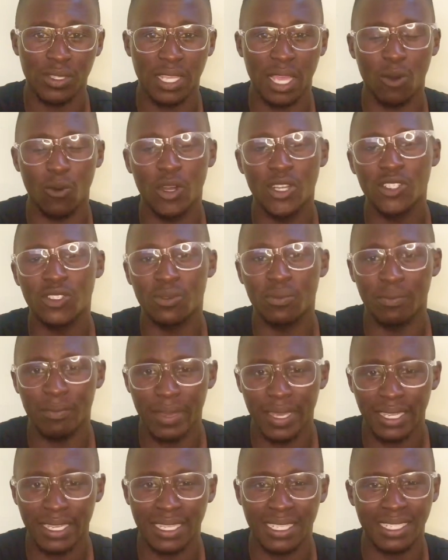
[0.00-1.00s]
I want to
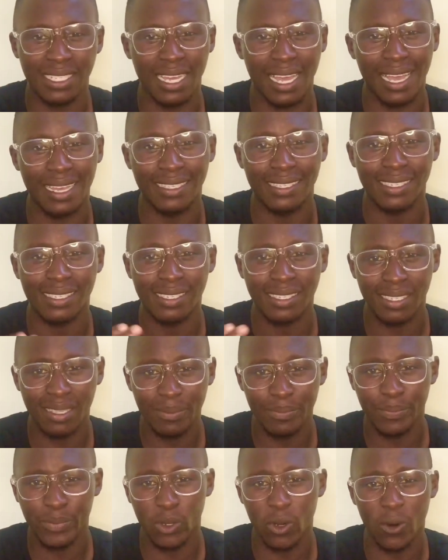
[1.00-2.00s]
make it as
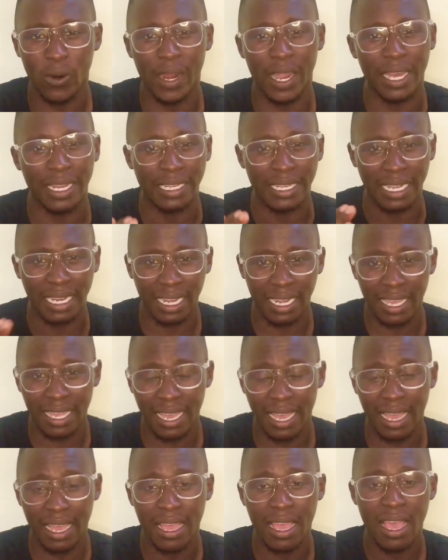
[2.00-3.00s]
simple and
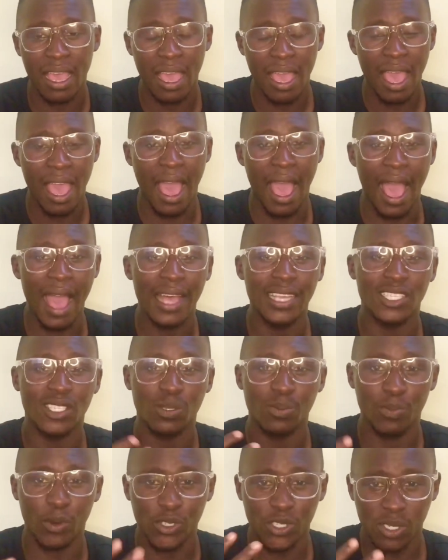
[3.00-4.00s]
clear
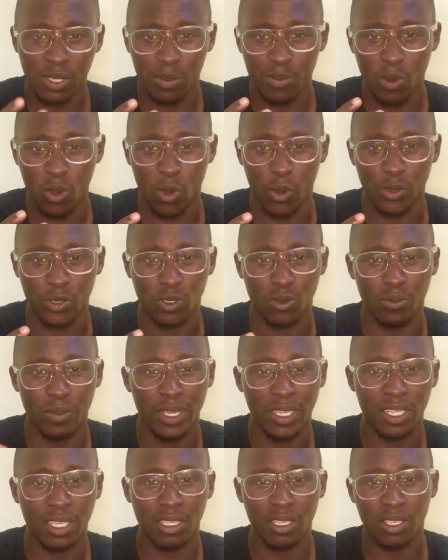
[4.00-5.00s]
as possible, to
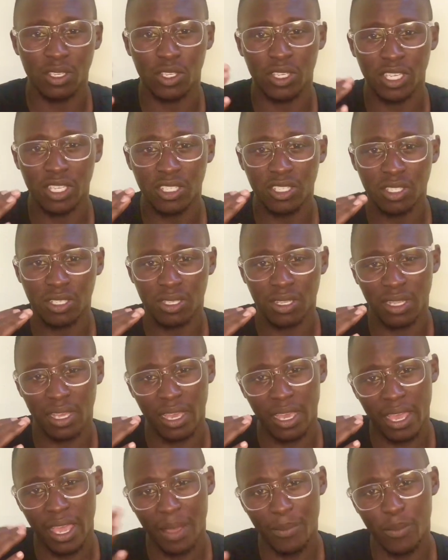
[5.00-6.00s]
make
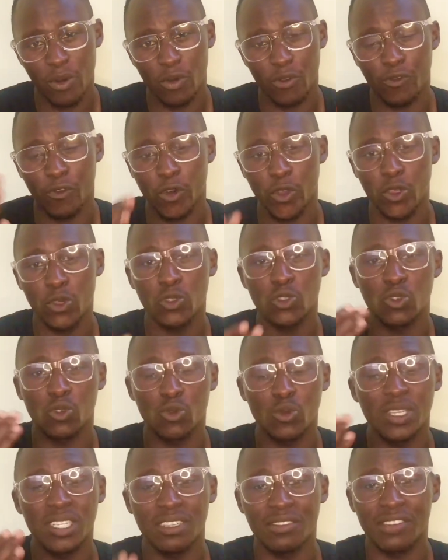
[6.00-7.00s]
it able for you to
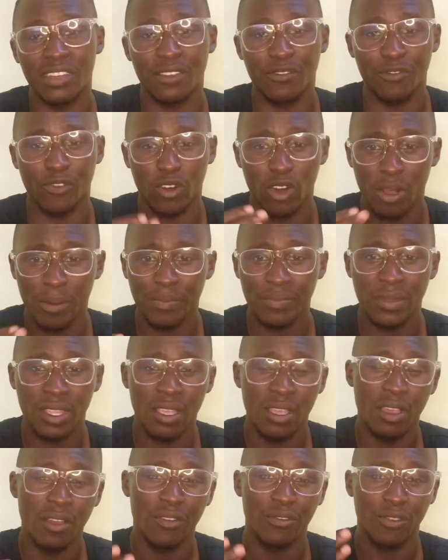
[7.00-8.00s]
do it even from
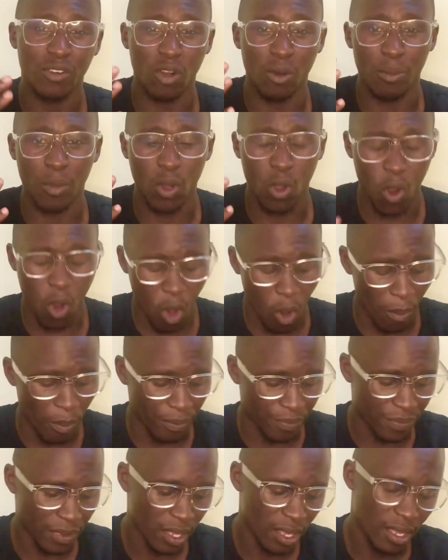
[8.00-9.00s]

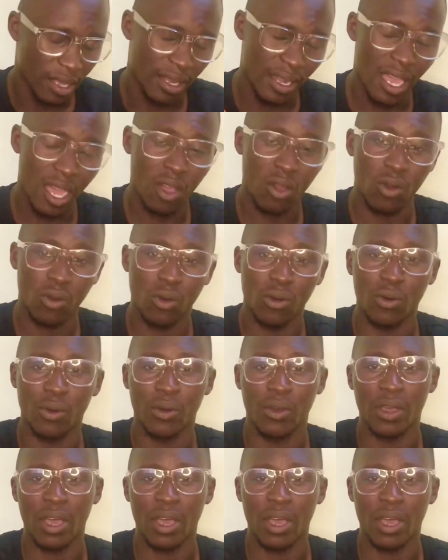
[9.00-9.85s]
home. Now